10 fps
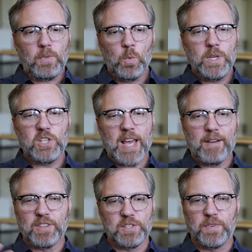we just
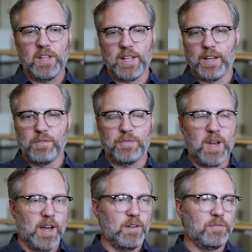have this feeling
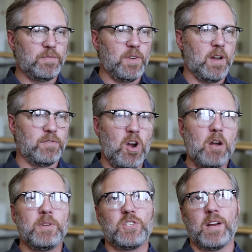of
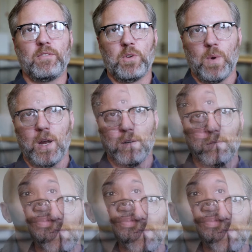garbage everywhere.